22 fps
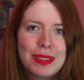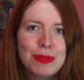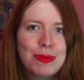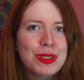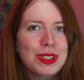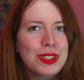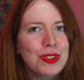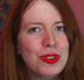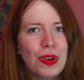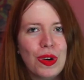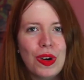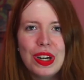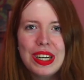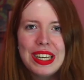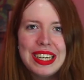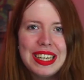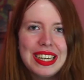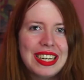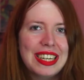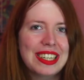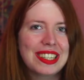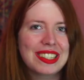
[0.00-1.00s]
but you
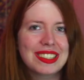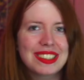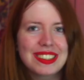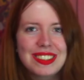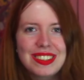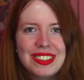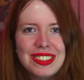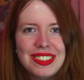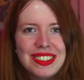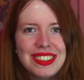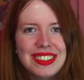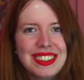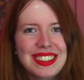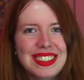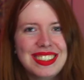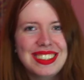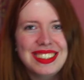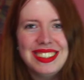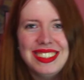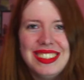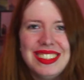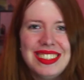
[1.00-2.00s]
only hear the song,
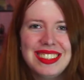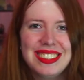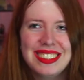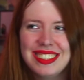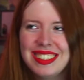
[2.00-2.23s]
is